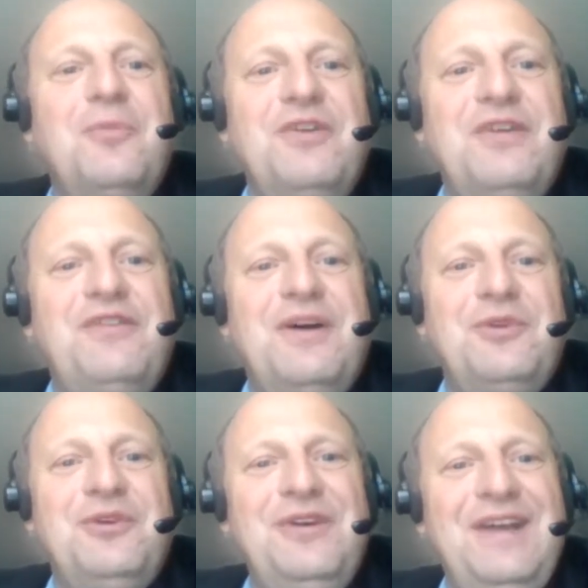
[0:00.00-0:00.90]
Moira,
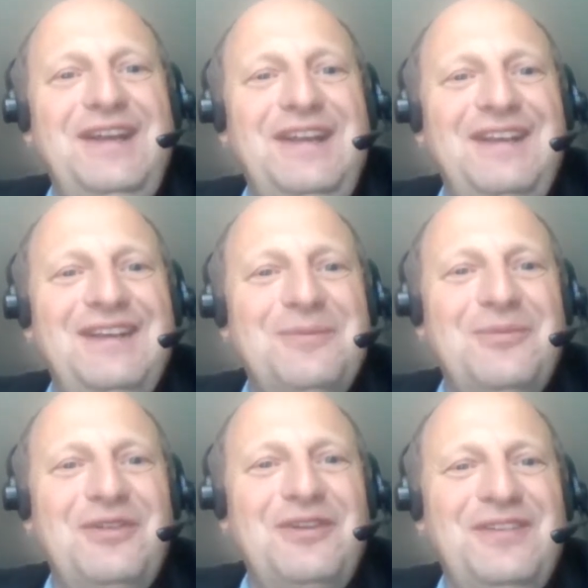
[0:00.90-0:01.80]
Fabro, any
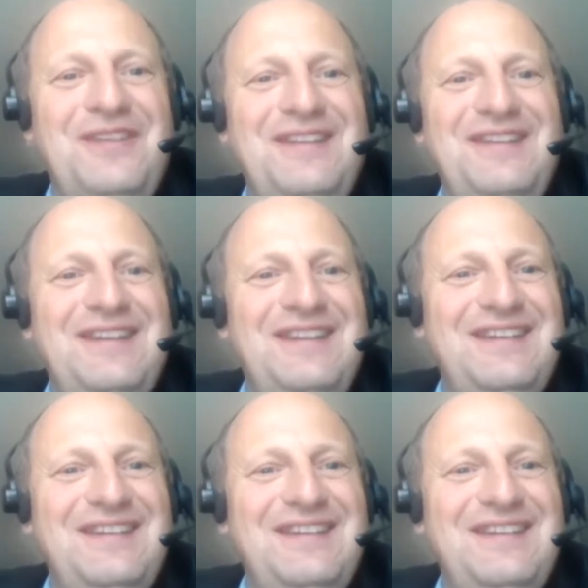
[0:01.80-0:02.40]
more thoughts on this?